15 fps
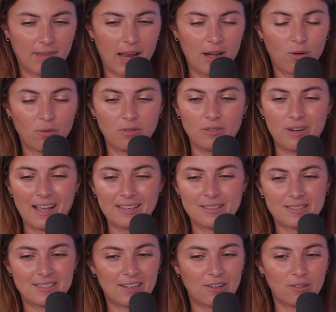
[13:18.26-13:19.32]
I don't
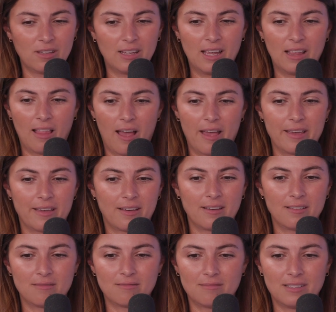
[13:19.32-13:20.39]
necessarily like...